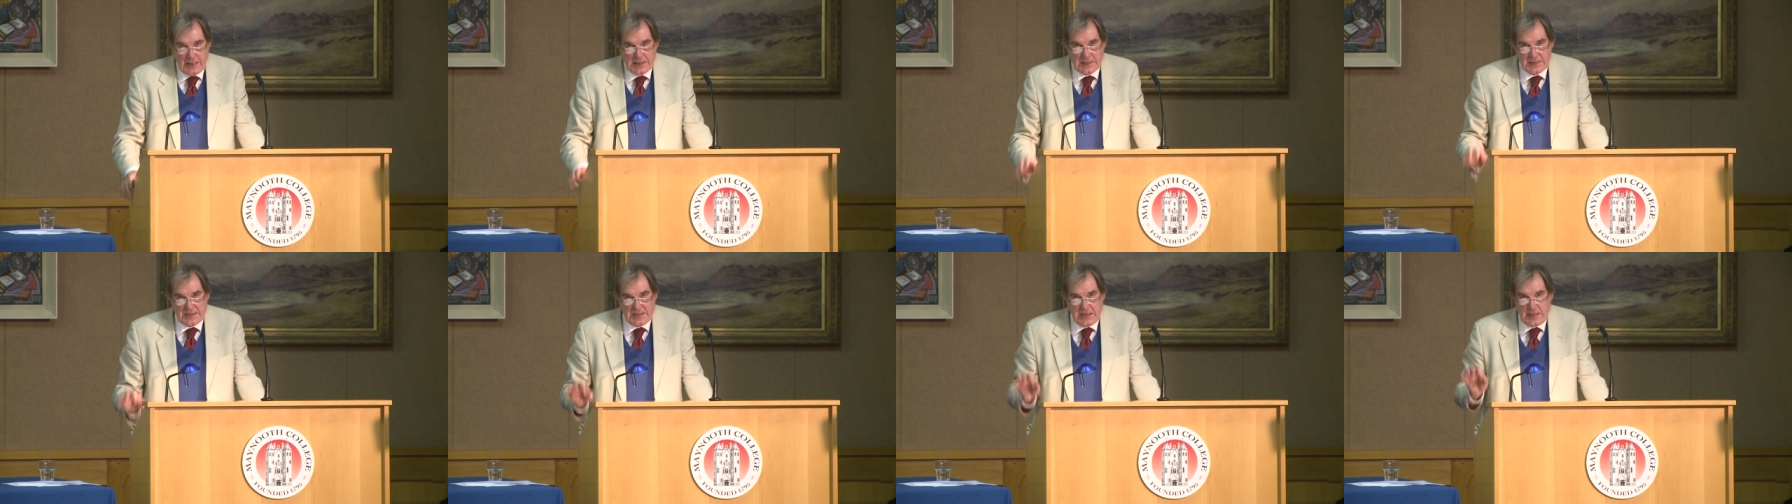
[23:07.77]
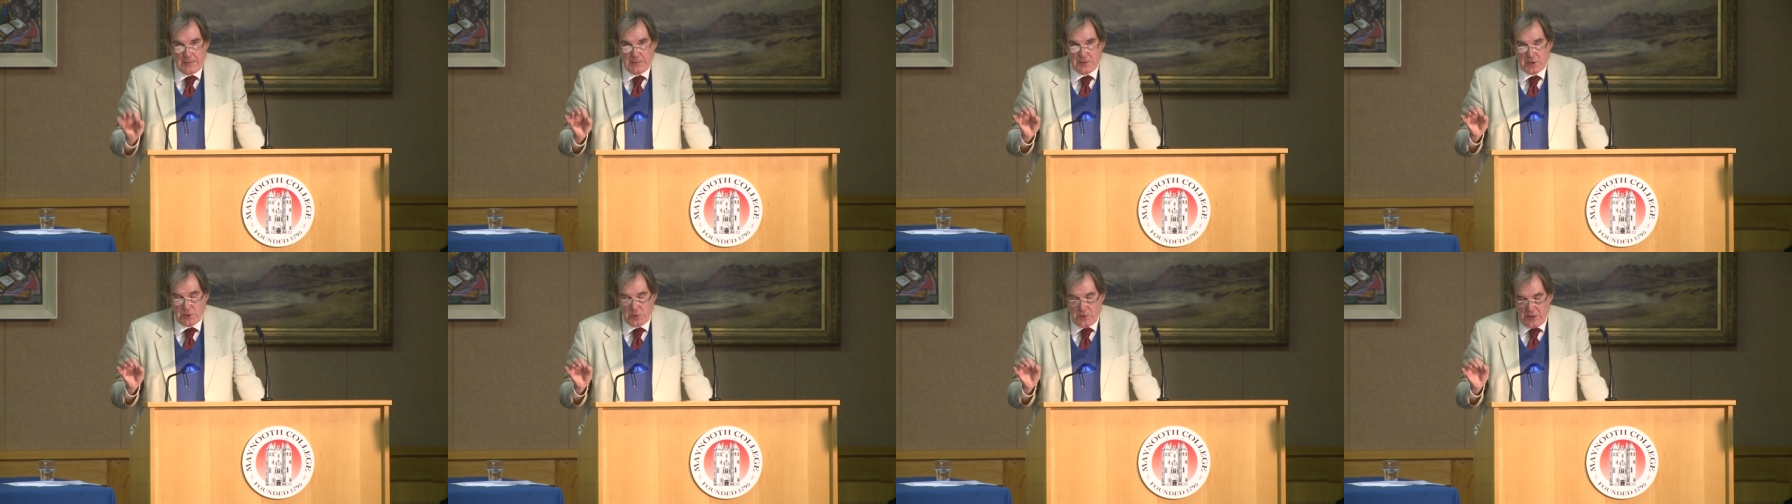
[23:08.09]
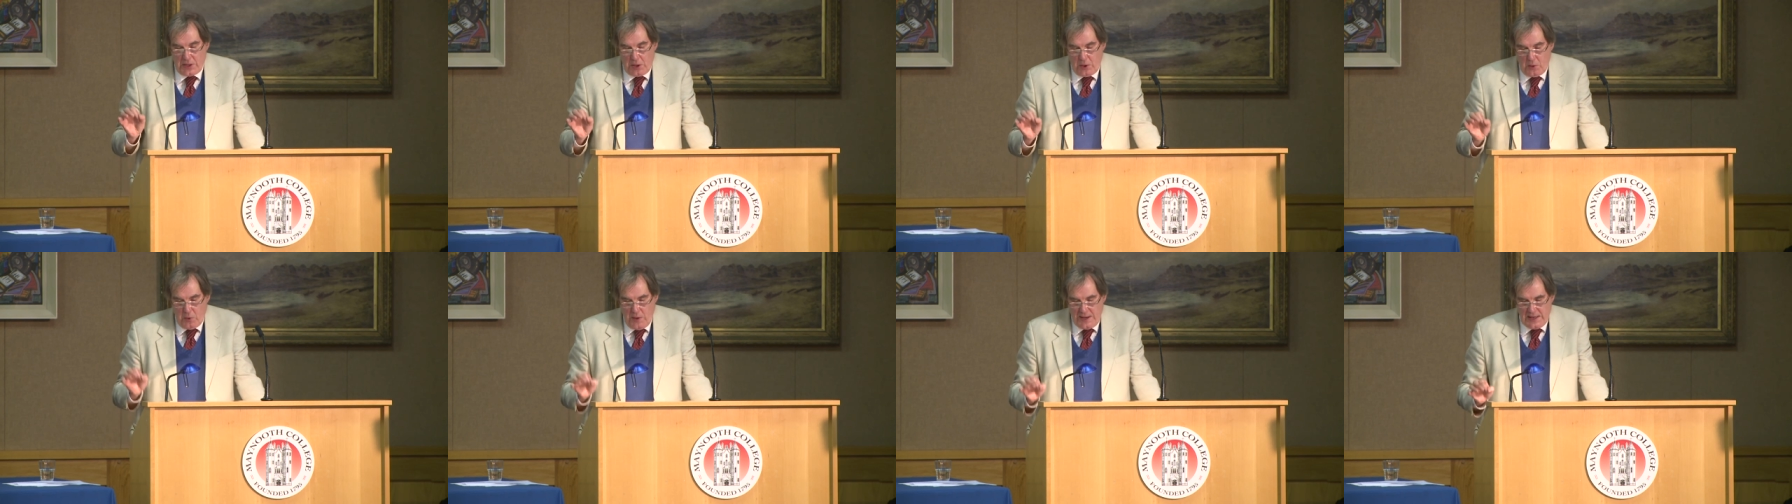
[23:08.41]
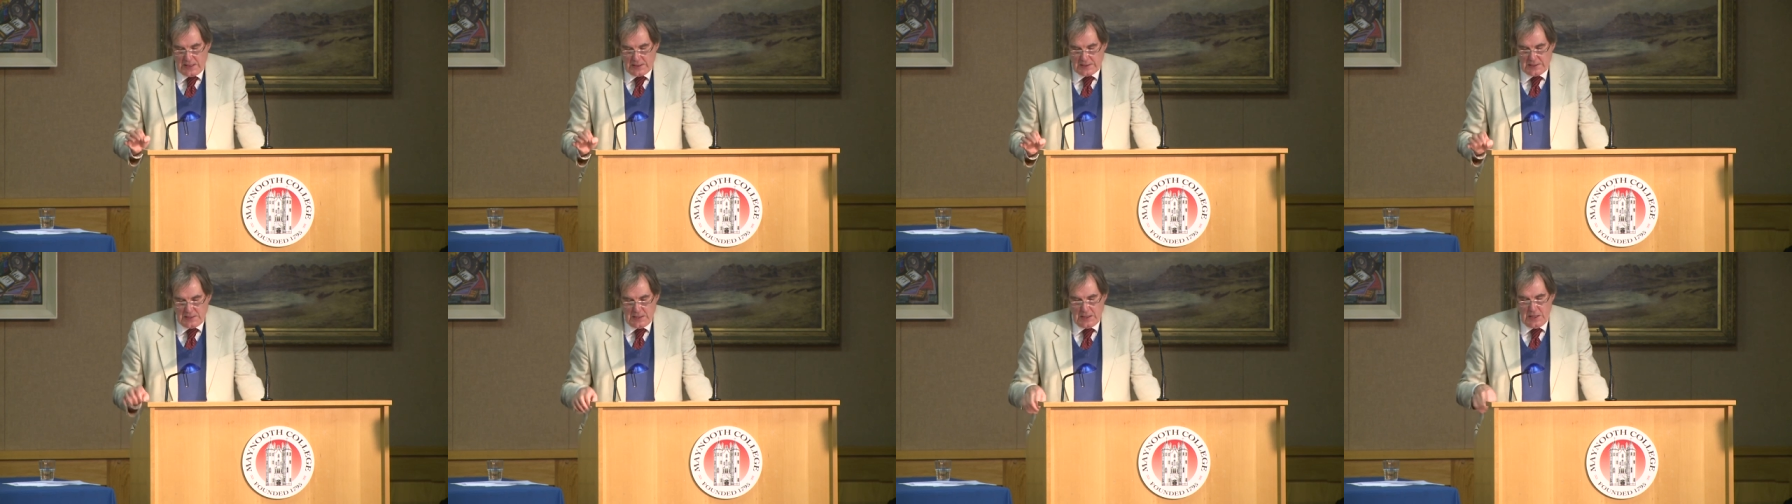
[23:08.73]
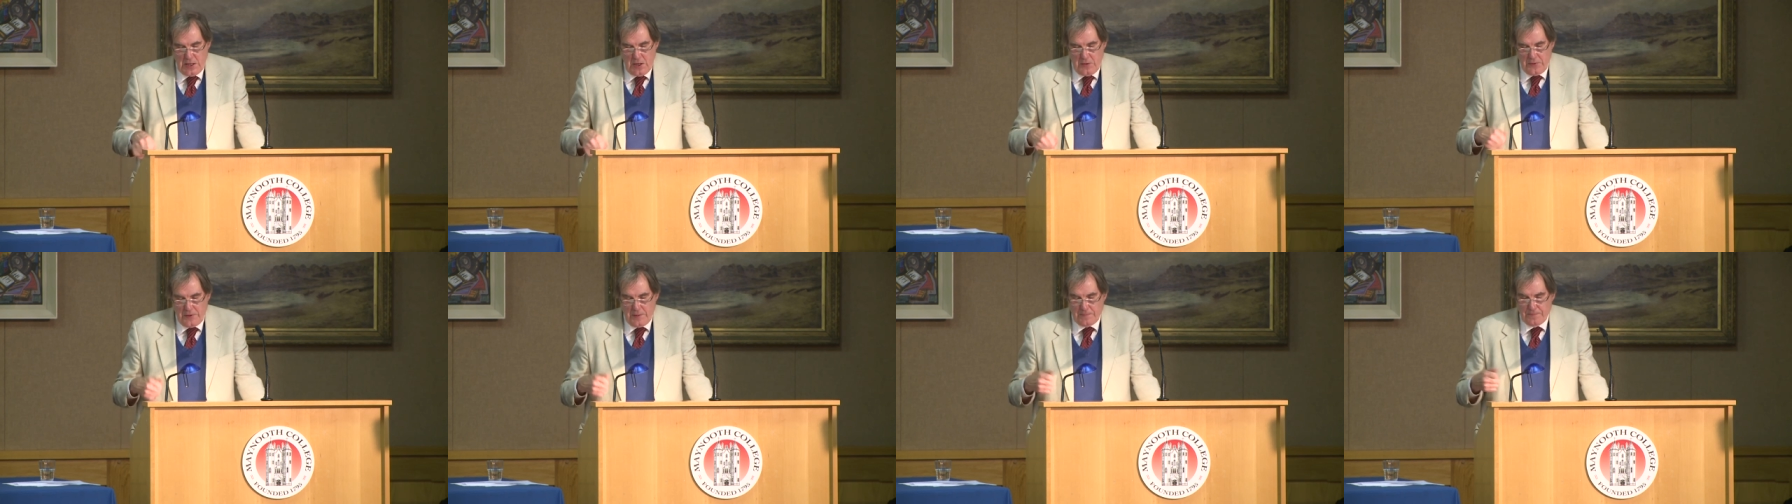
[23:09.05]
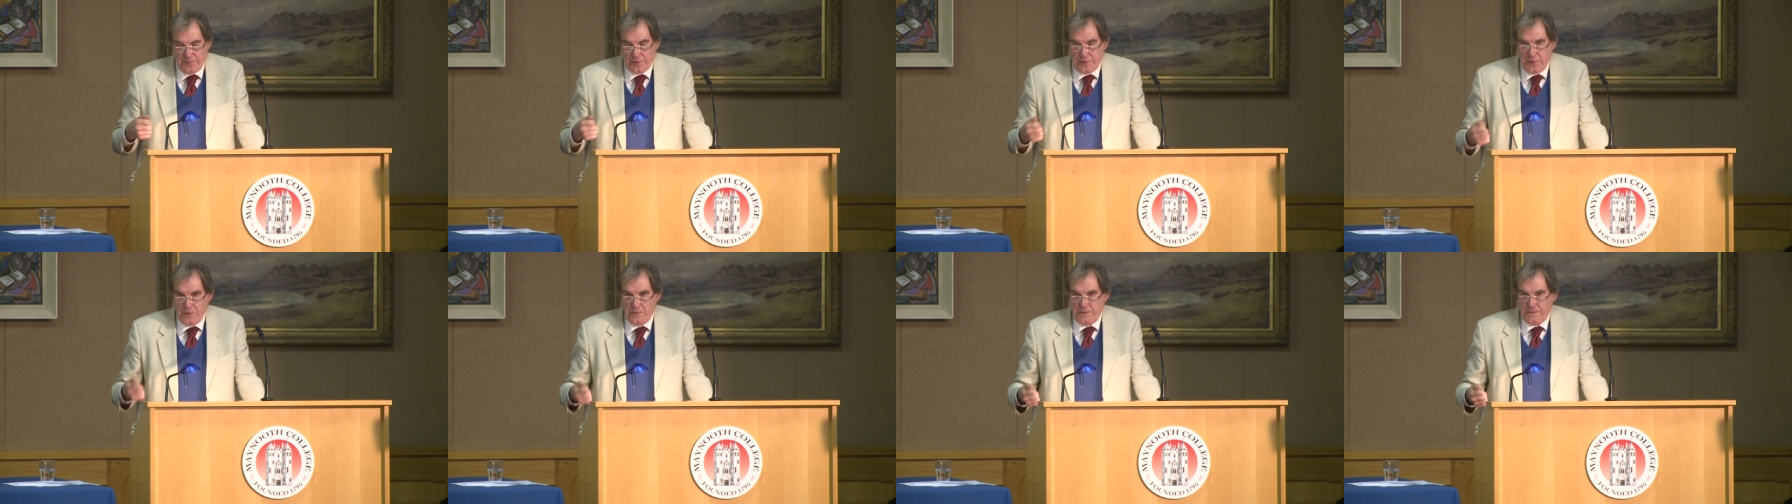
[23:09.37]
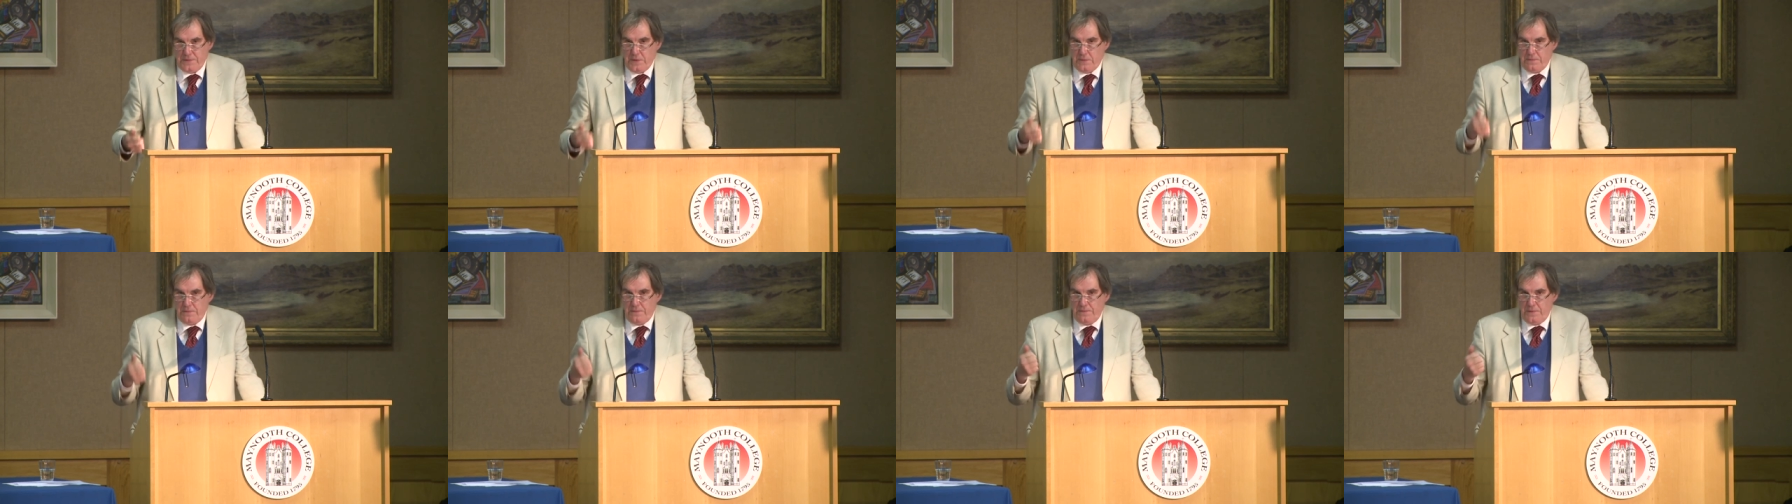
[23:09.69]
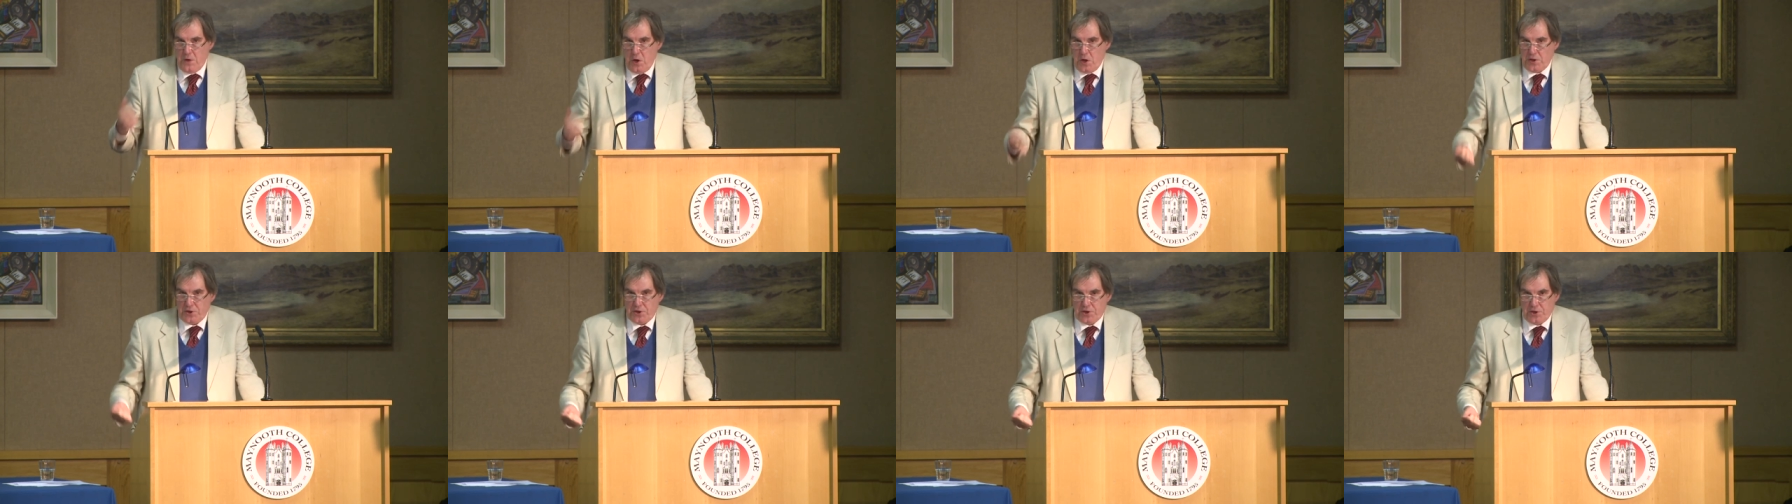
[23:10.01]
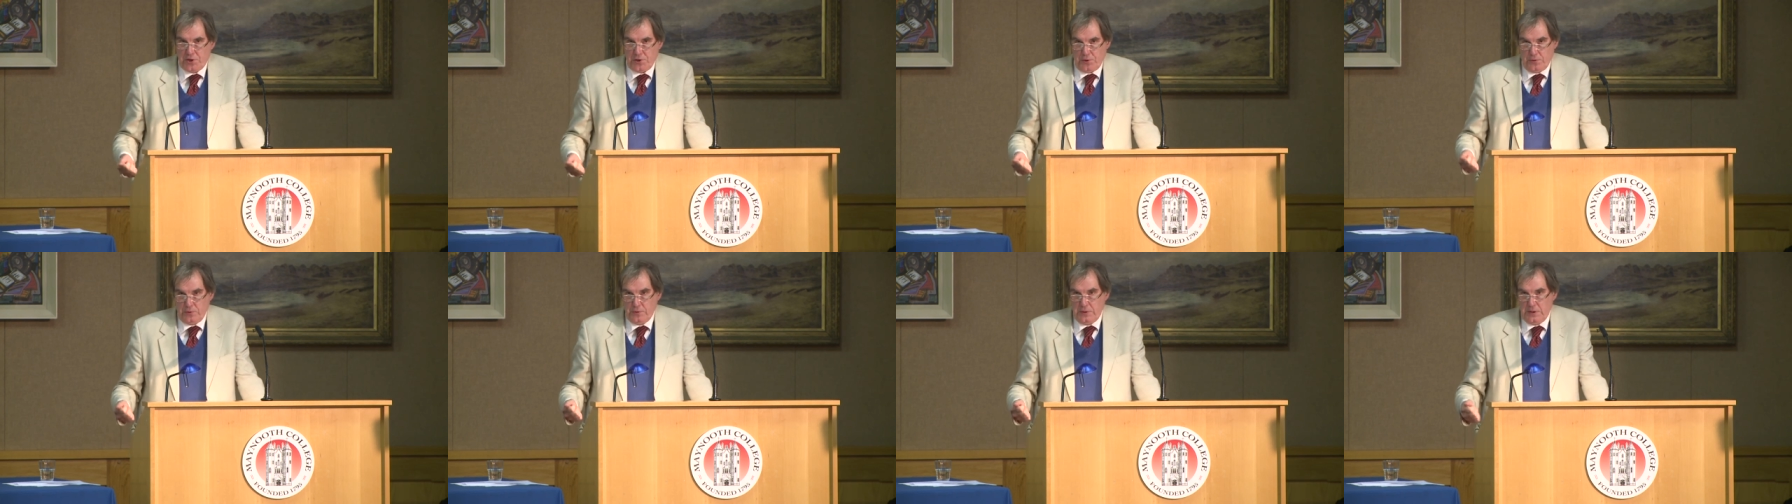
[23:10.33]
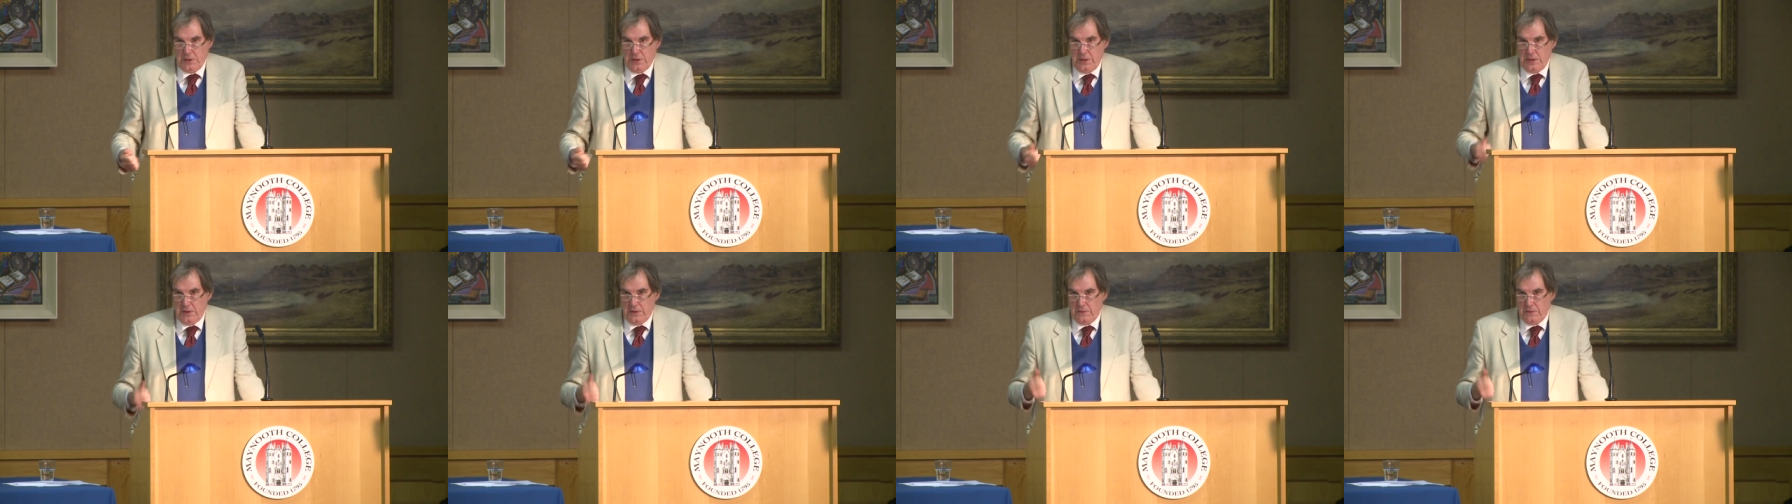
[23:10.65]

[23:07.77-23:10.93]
seem to equate the proof of virtue,